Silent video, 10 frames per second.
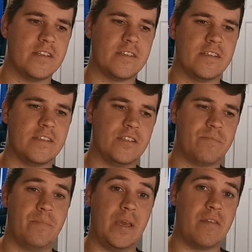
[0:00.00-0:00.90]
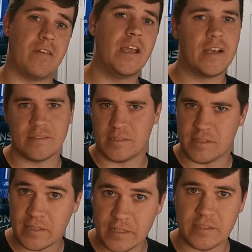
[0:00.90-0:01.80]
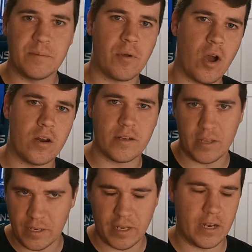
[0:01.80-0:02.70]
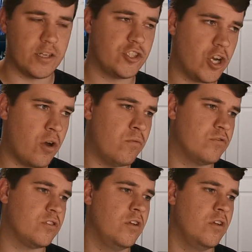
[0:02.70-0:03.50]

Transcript: as this big thing because it's a Disney product, Indiana Jones.